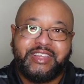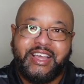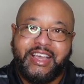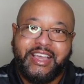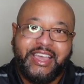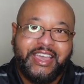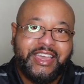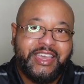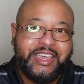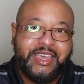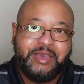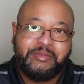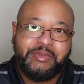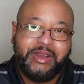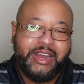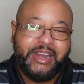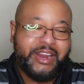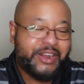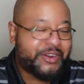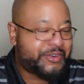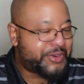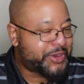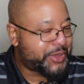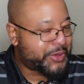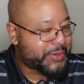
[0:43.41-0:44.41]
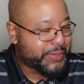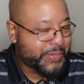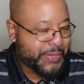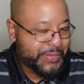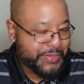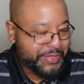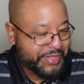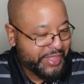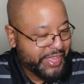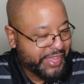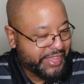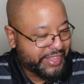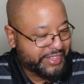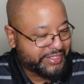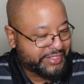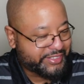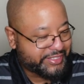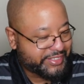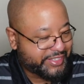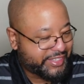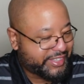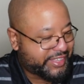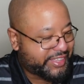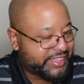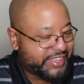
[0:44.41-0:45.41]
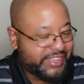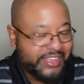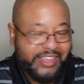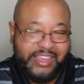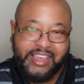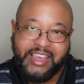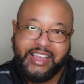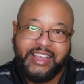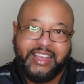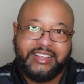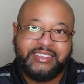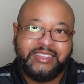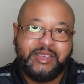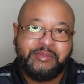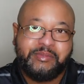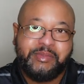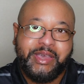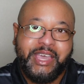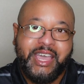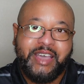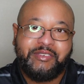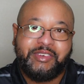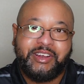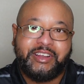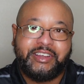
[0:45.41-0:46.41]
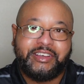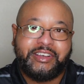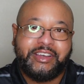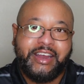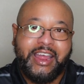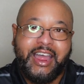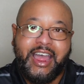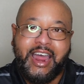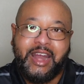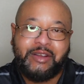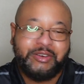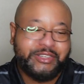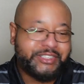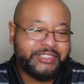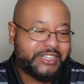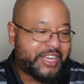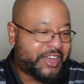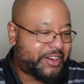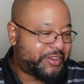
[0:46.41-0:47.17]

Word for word: I can't help it, I don't know. Hey, I guess I've been having a look at Irish,